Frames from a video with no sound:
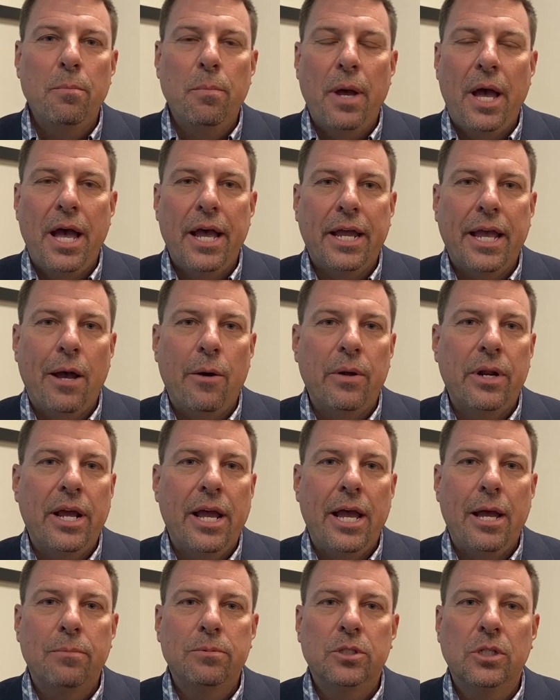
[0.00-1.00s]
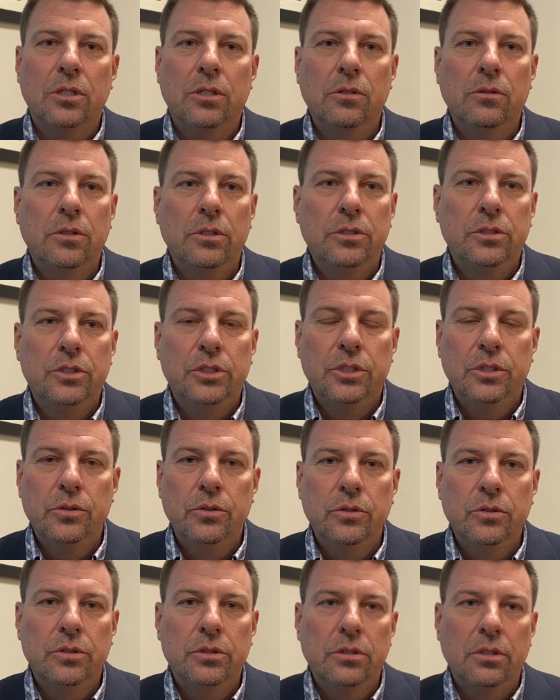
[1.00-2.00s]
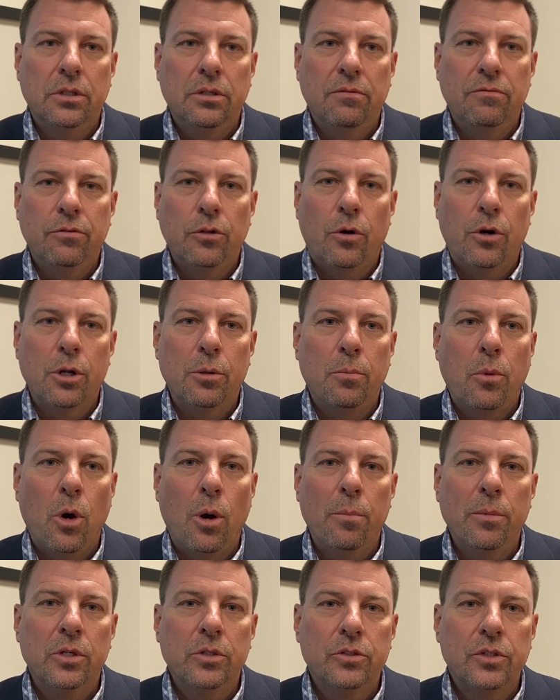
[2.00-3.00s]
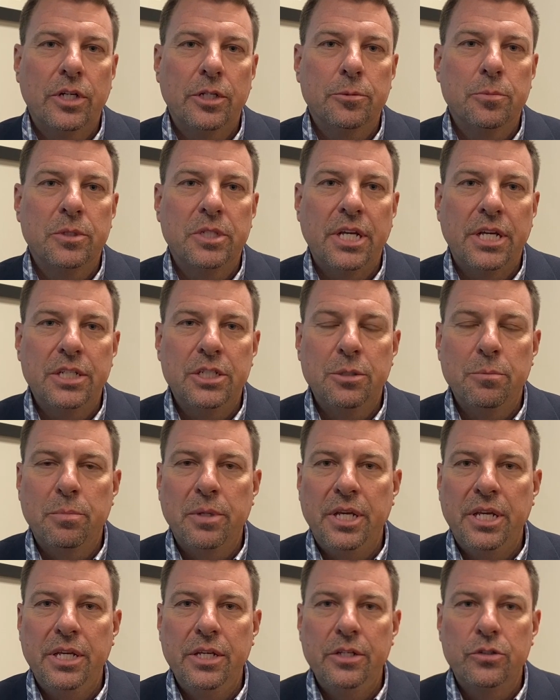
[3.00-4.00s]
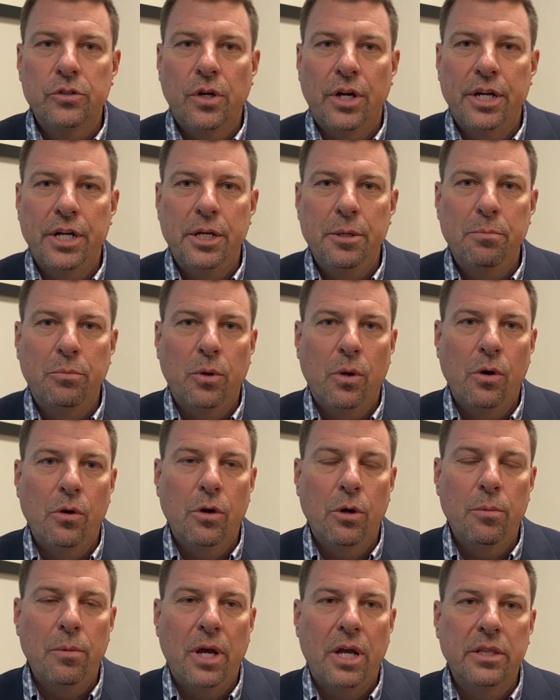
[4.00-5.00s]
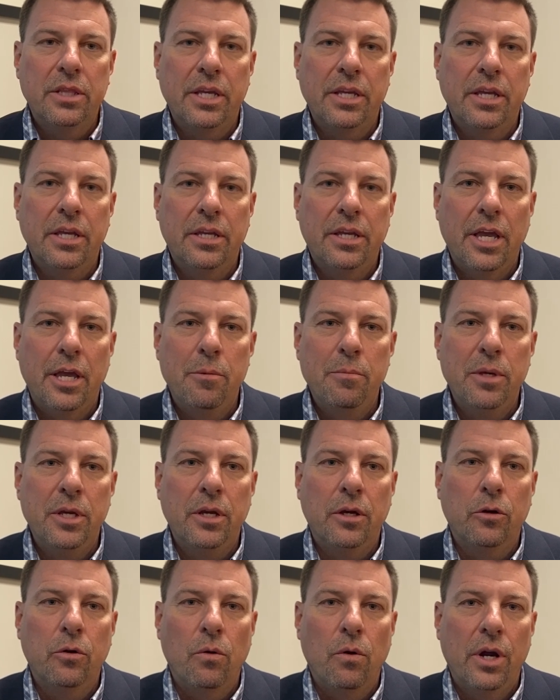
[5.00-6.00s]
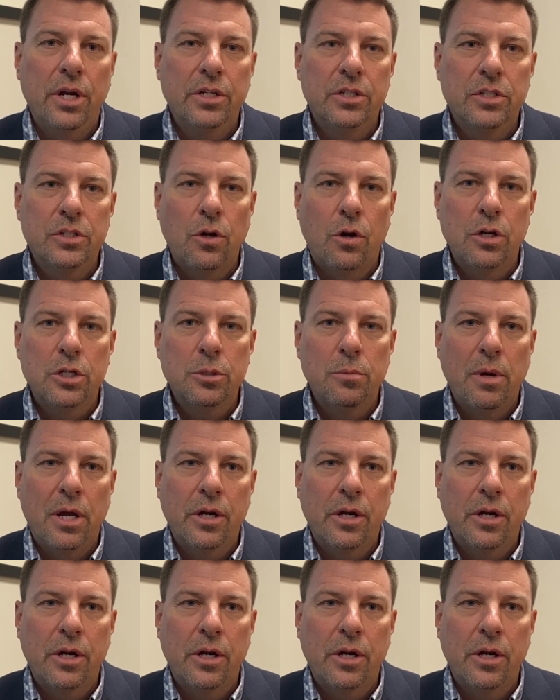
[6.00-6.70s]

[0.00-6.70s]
back, I would absolutely choose the Florida Department of Transportation PE trainee program. I think it gave me a great start to my